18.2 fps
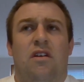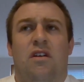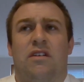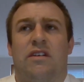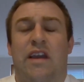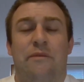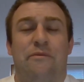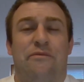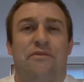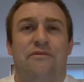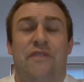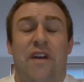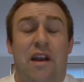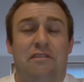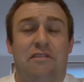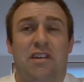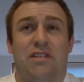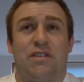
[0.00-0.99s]
came from
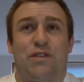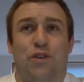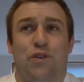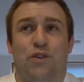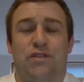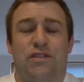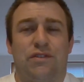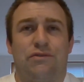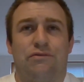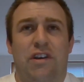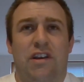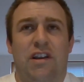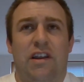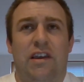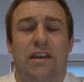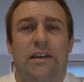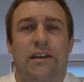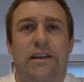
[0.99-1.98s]
various sources,
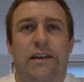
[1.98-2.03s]
really.